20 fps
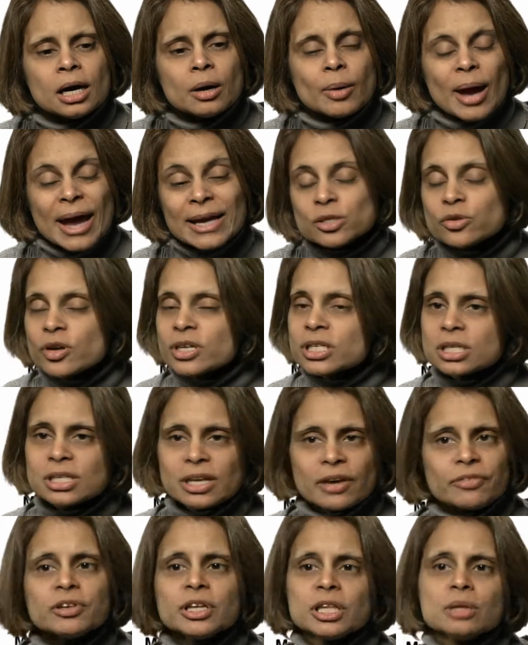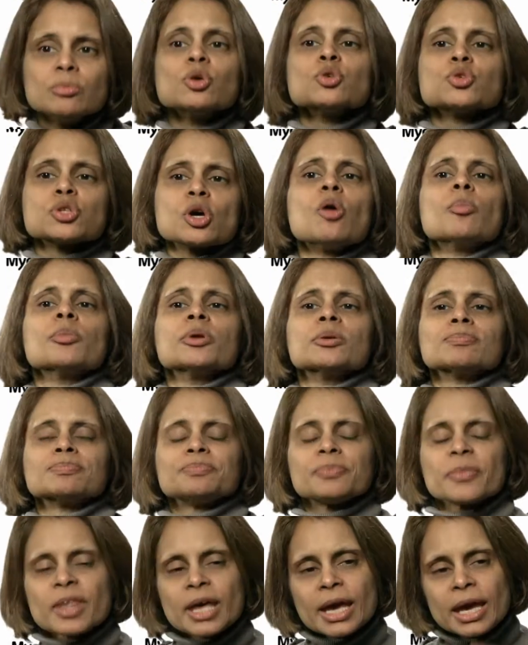X-rays are definitely the most common.
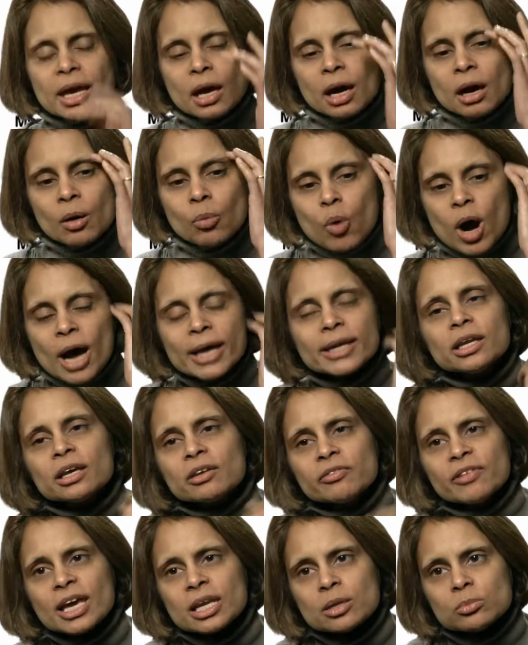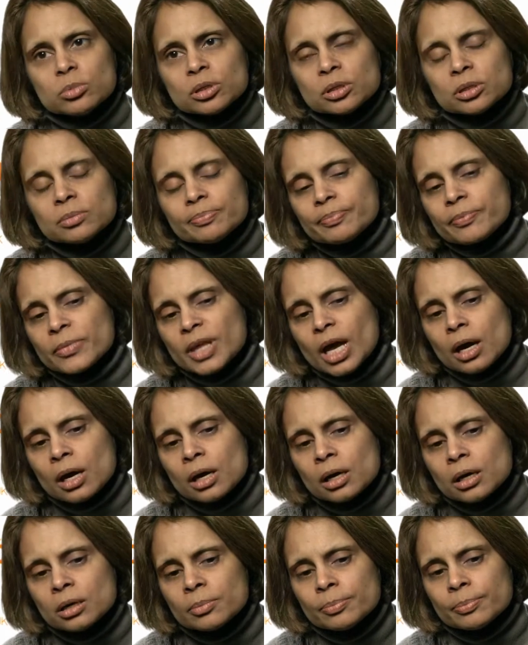They are widely available,
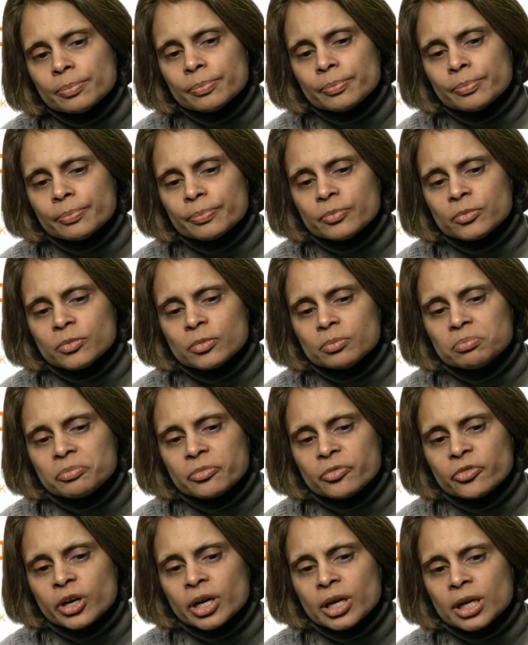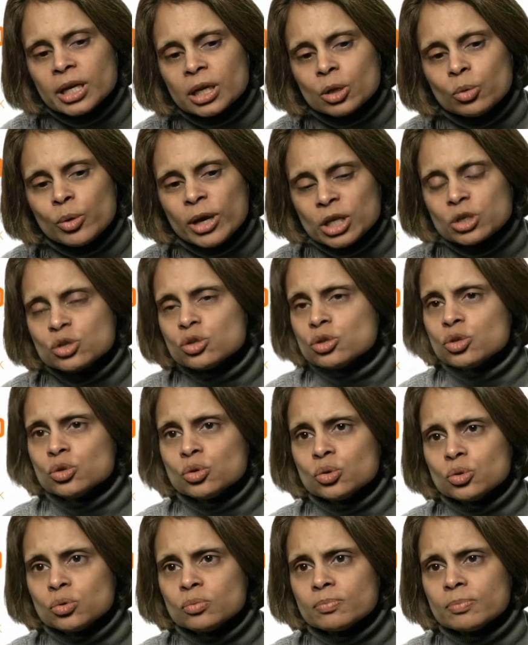very quick to
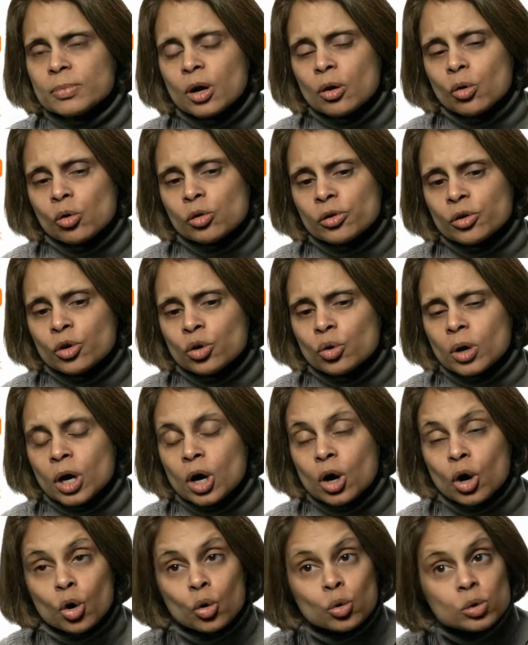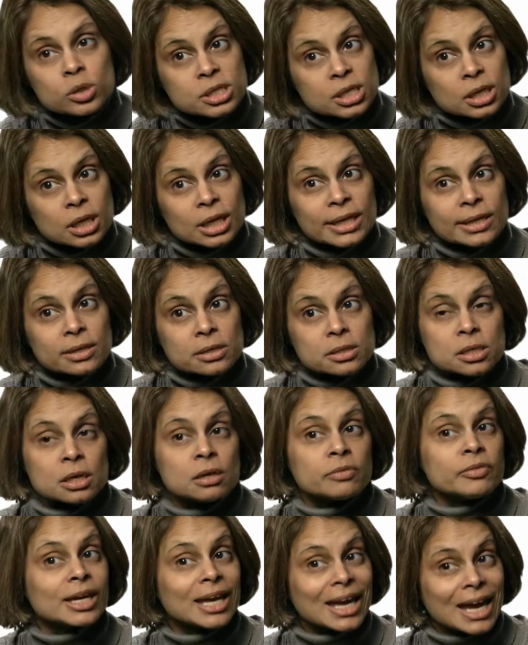do, although a whole skeletal
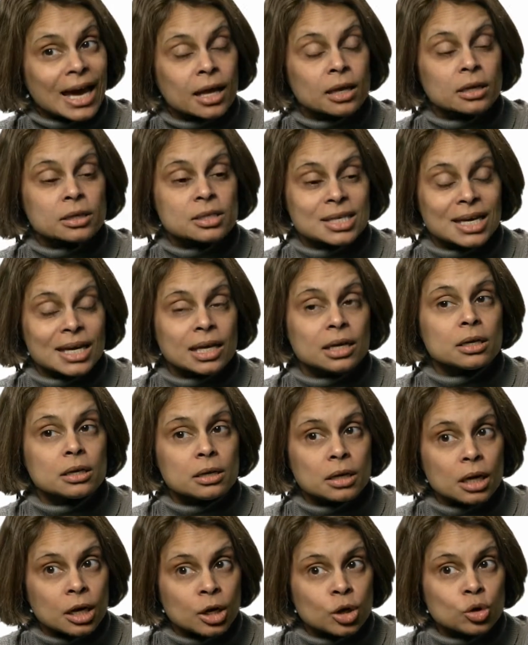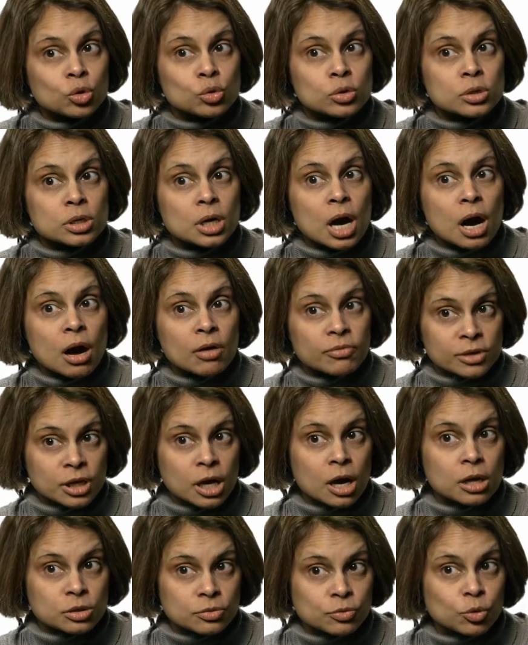survey can take a good half an
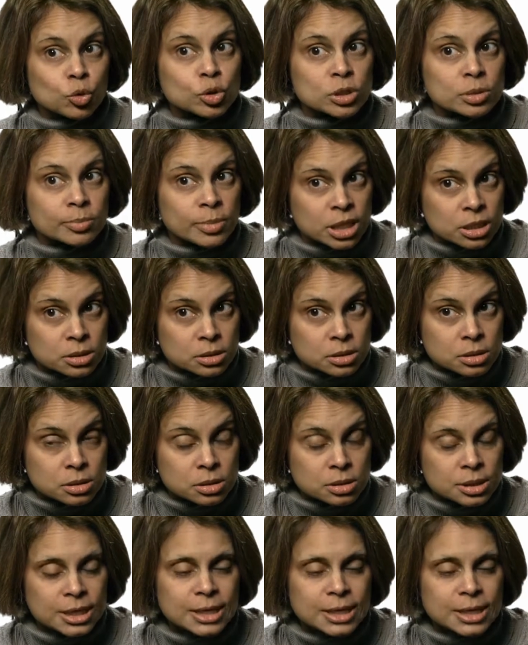hour to 40 minutes.